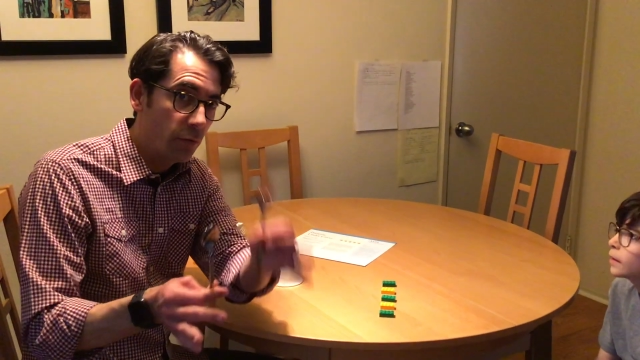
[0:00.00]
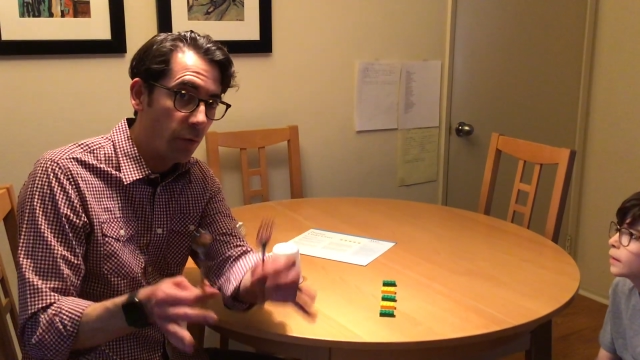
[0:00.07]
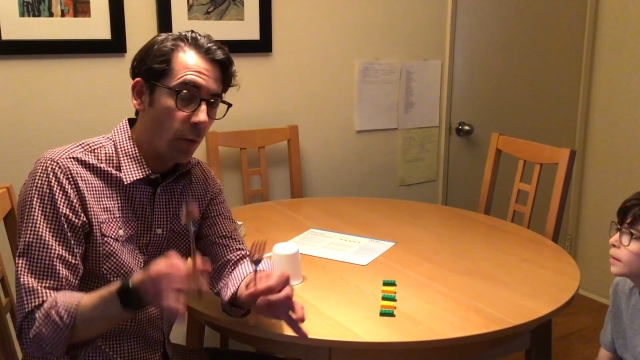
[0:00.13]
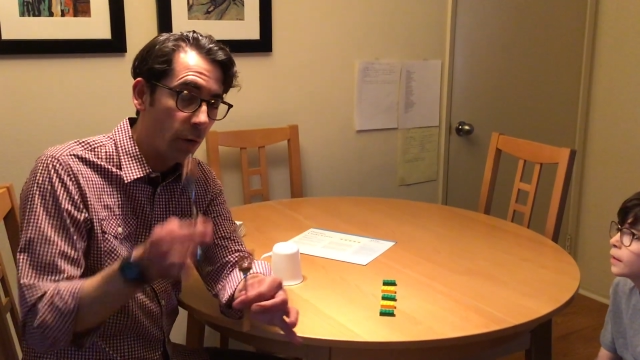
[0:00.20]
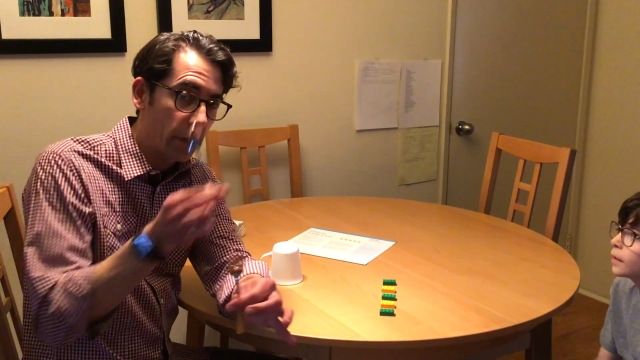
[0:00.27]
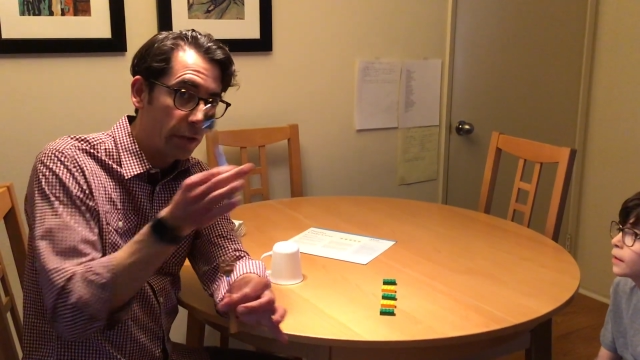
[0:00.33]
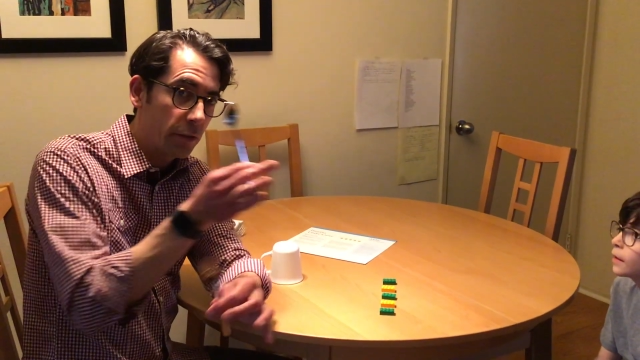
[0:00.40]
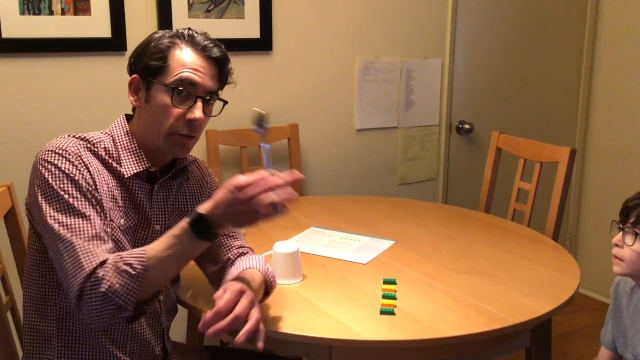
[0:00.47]

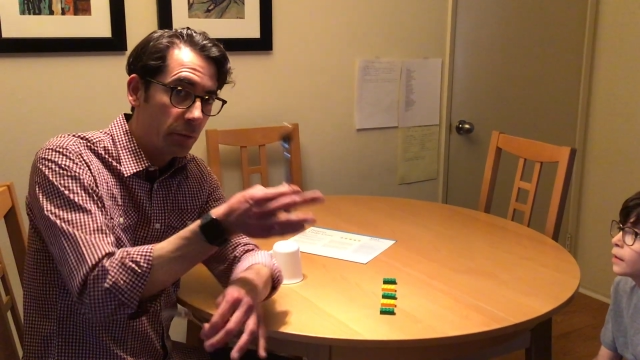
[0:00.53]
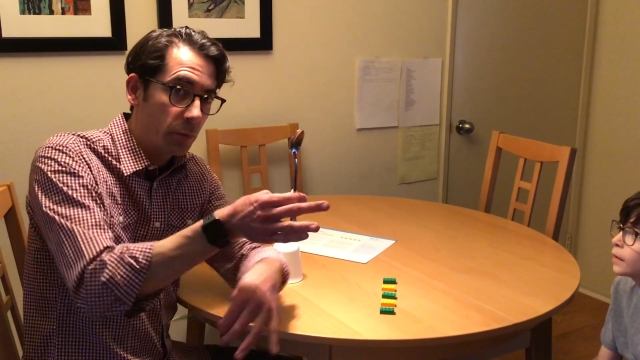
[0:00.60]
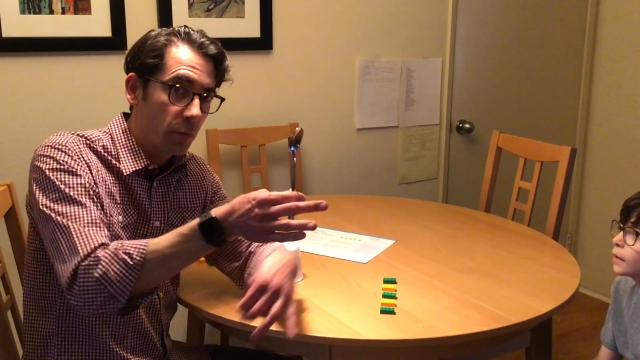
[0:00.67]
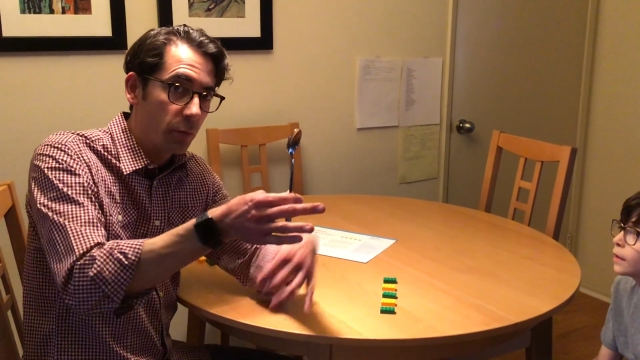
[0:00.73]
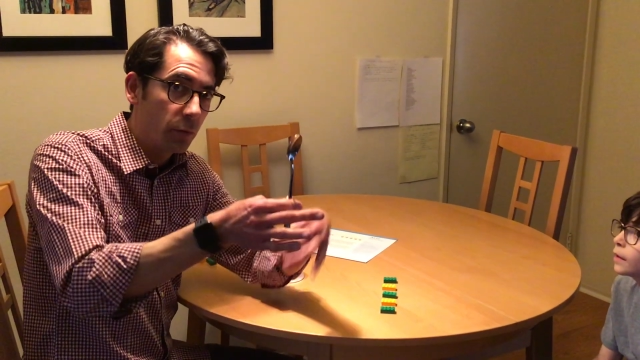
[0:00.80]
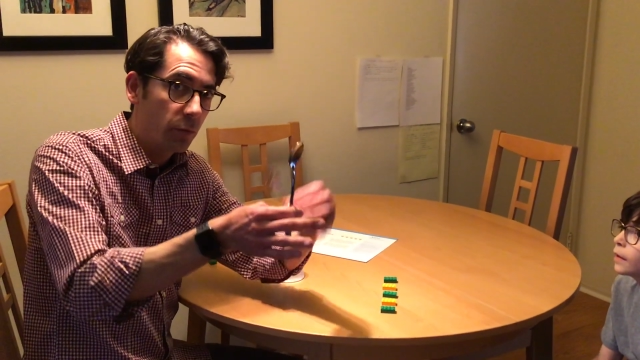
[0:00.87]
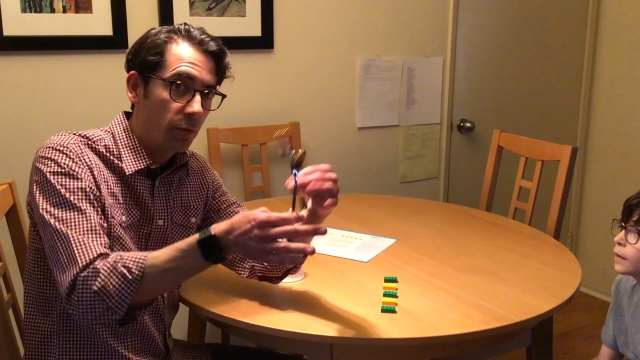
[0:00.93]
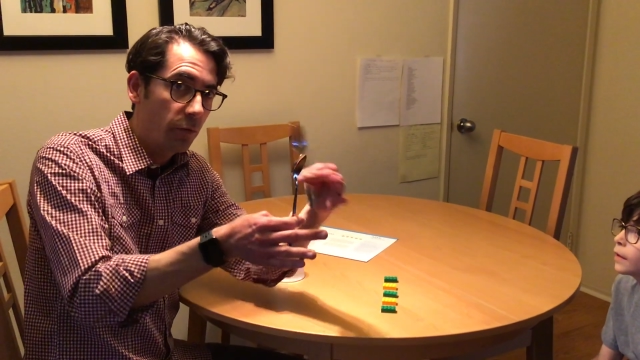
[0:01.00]
fork,
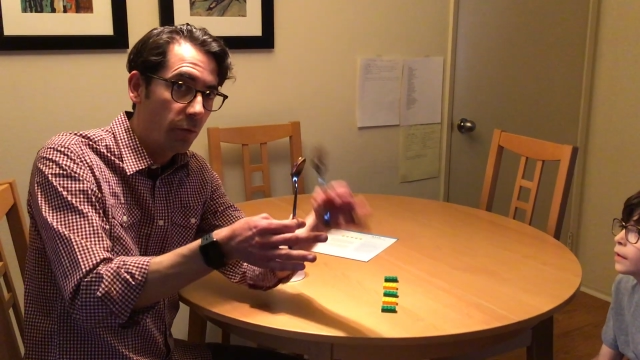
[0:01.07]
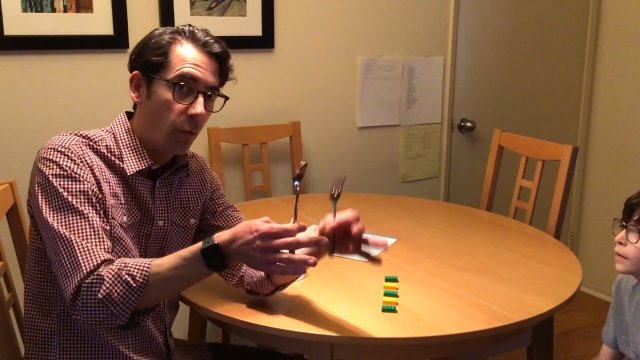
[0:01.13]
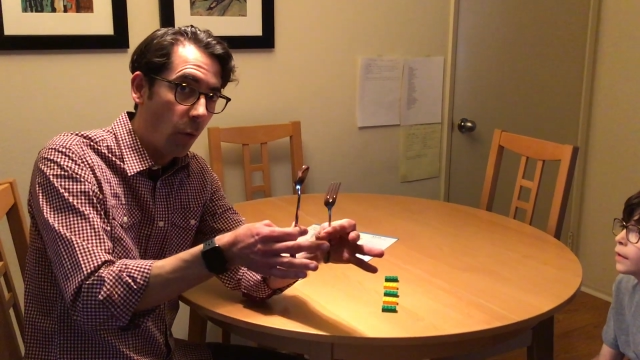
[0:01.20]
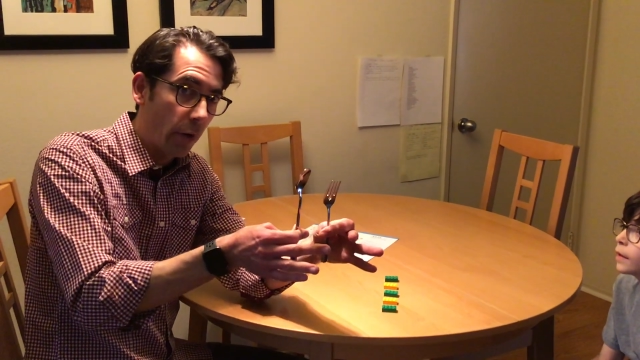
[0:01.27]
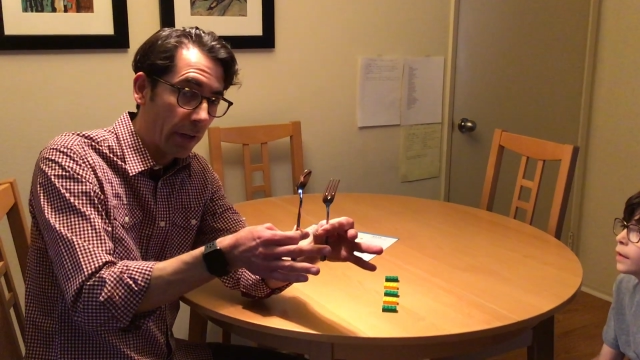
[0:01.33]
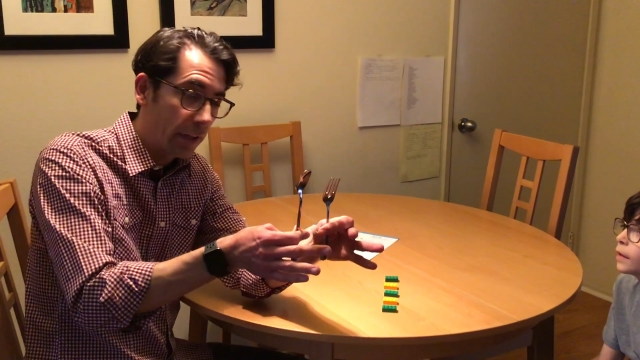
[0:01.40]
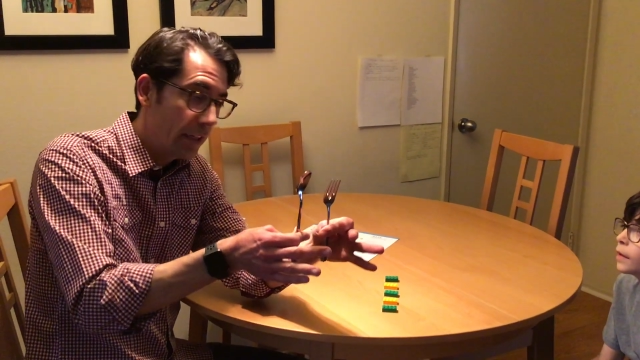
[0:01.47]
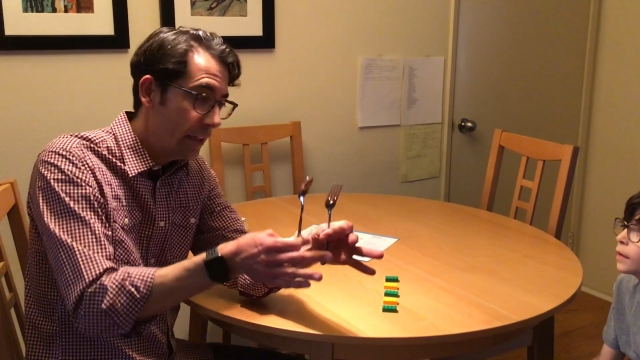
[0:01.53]
spoon,
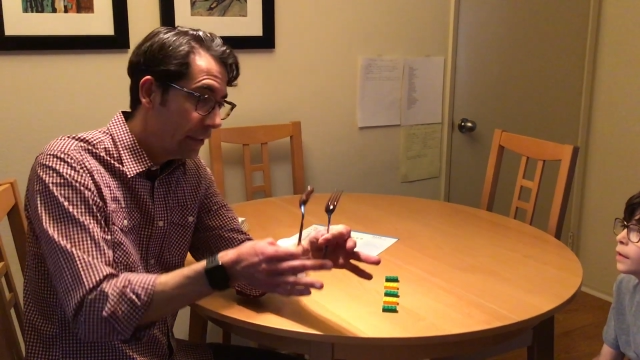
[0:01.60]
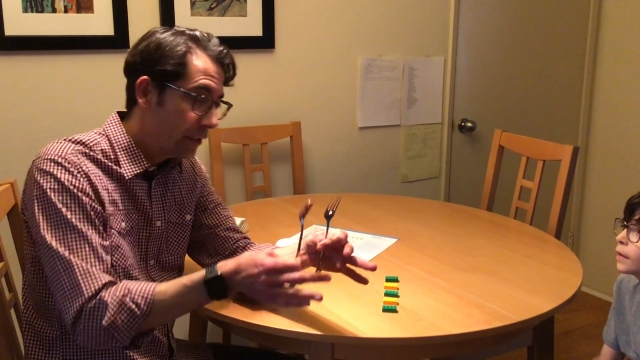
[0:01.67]
fork.